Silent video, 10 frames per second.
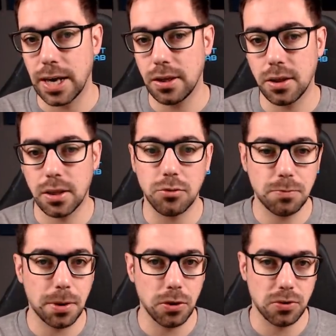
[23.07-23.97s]
anything that
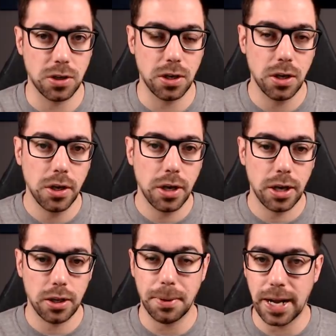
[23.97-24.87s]
was posted
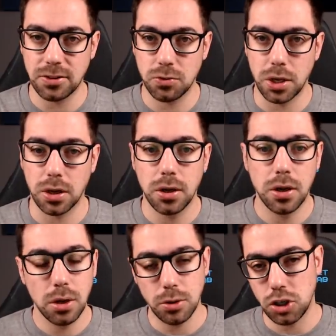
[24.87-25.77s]
in the past week,
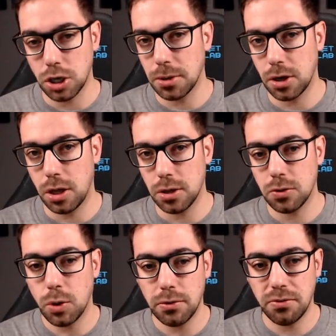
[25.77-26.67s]
we jumble it all
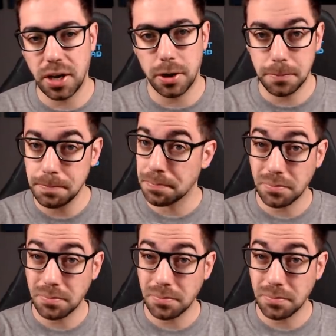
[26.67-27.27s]
into one video,